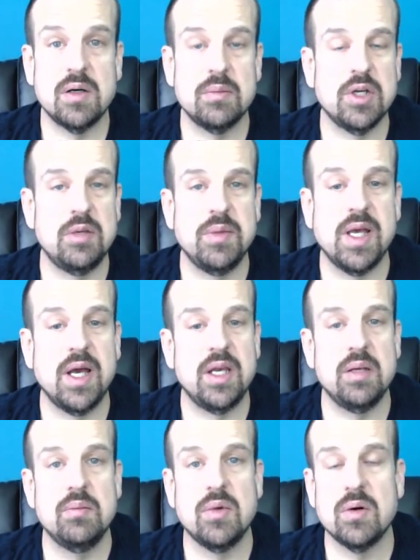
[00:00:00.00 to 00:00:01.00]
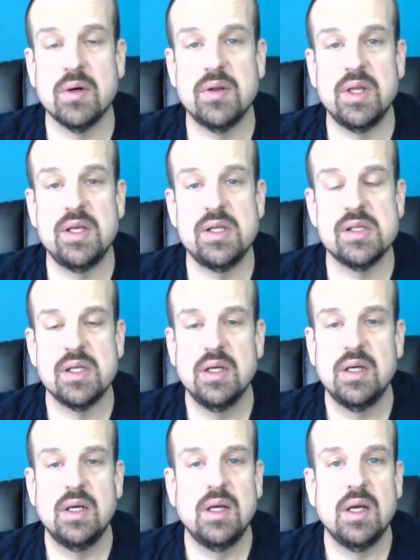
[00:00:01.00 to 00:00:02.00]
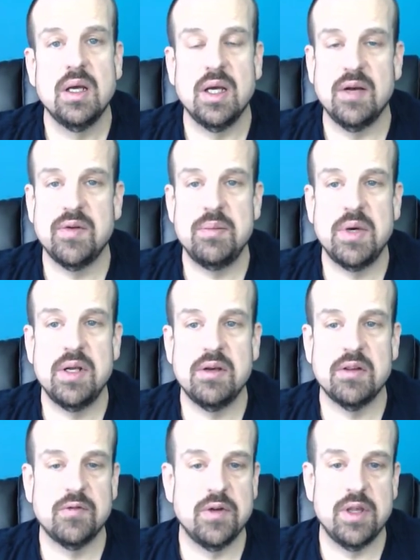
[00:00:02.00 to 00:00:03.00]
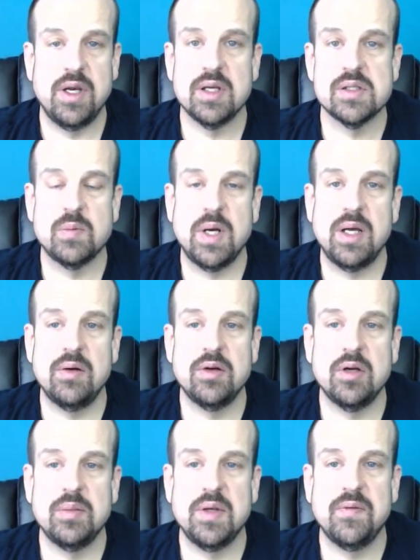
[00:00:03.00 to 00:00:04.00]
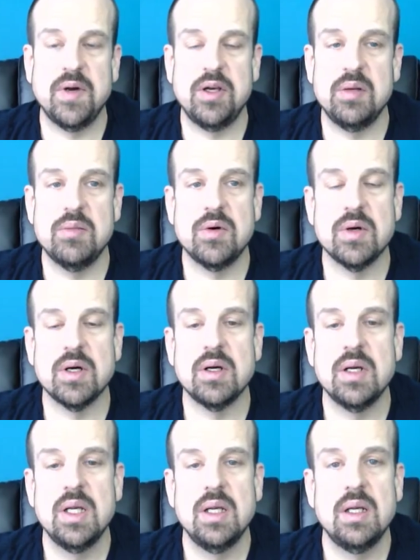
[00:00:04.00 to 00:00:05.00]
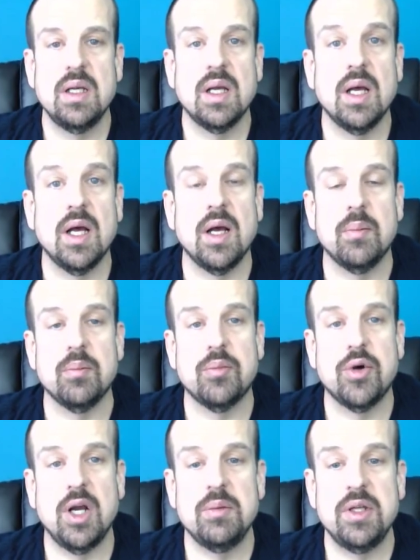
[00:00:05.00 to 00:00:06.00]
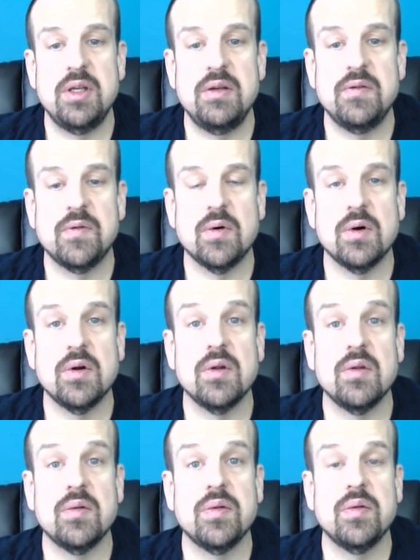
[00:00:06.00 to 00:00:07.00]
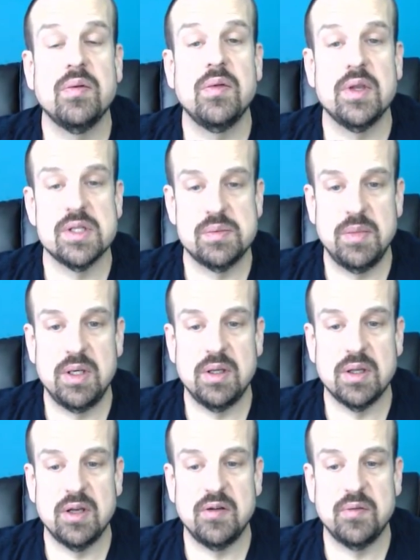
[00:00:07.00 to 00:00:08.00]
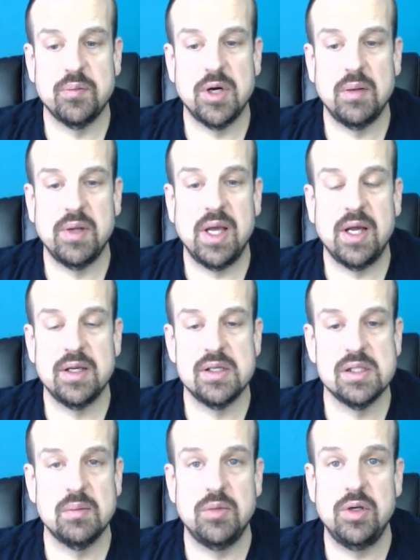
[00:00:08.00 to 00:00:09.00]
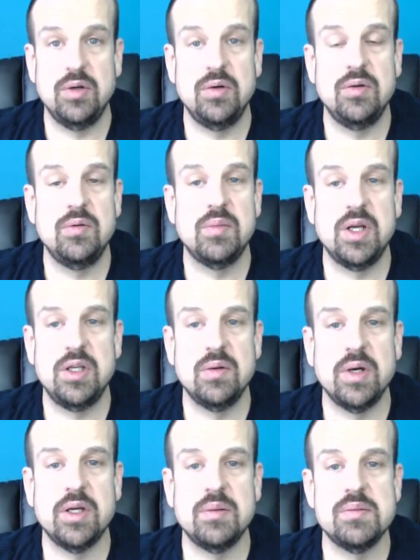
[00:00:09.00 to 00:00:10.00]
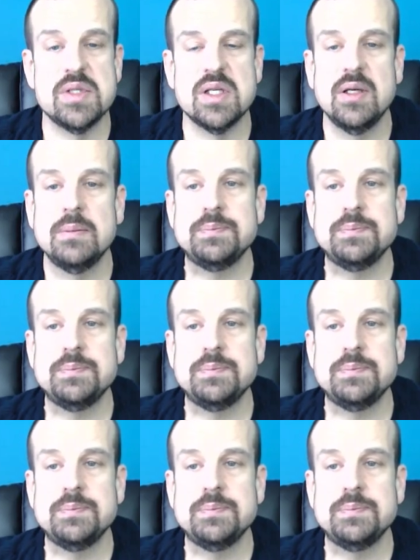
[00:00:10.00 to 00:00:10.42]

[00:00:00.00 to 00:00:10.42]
I'm going to be adding more of these every month. For the next round, I'll be finding more. Probably for this month, I've probably added some new menu items.